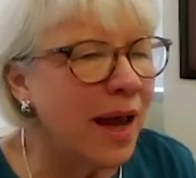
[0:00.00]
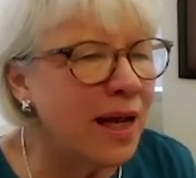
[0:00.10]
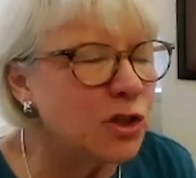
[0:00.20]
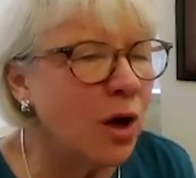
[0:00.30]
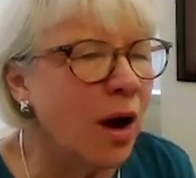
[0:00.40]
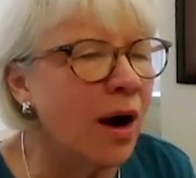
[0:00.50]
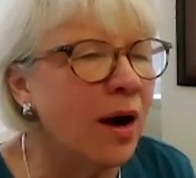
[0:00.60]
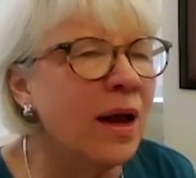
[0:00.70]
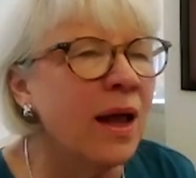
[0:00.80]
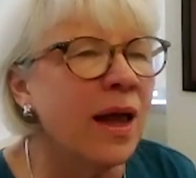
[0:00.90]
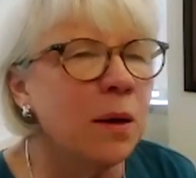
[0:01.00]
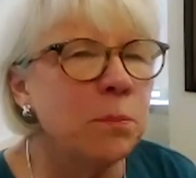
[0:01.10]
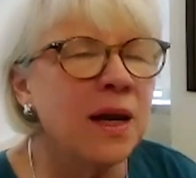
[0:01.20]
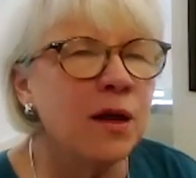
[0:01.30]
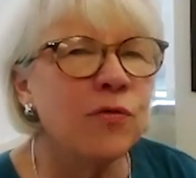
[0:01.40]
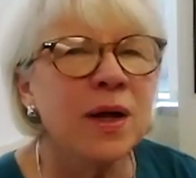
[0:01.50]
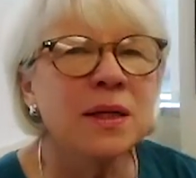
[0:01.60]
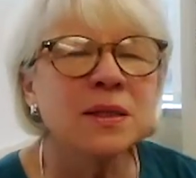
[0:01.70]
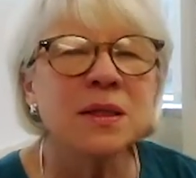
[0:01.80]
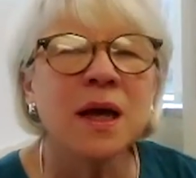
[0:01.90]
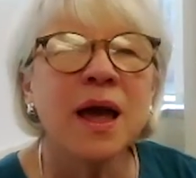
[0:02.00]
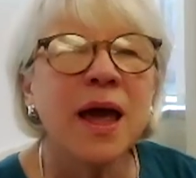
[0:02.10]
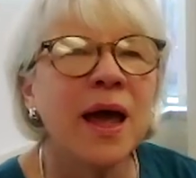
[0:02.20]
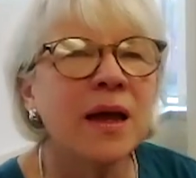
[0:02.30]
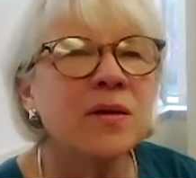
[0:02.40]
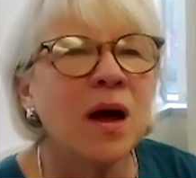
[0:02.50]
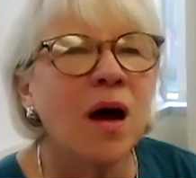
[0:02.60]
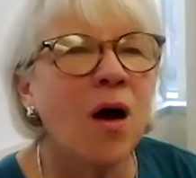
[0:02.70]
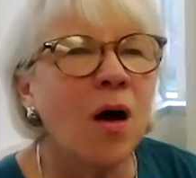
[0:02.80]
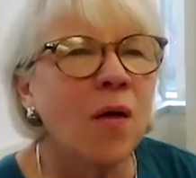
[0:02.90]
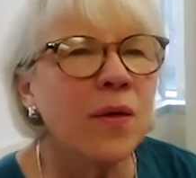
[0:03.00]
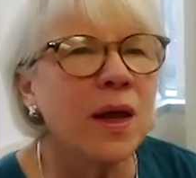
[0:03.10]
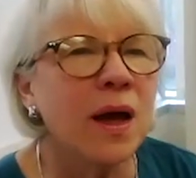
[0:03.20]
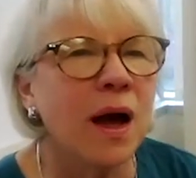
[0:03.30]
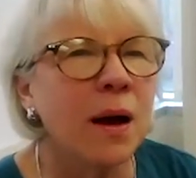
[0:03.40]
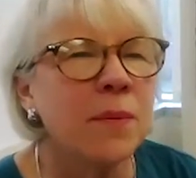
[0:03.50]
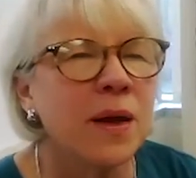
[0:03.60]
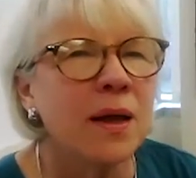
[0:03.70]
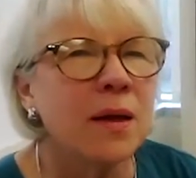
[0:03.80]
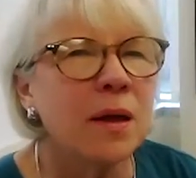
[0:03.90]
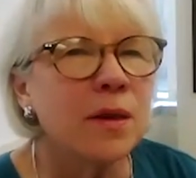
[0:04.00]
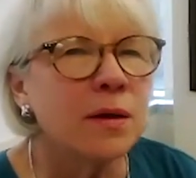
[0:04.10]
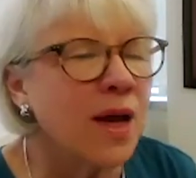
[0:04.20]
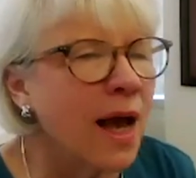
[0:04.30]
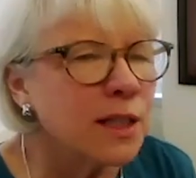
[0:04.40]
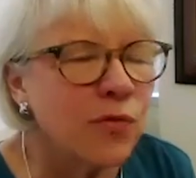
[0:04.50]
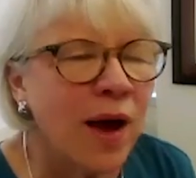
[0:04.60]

HR and benefits and all the uh, the tax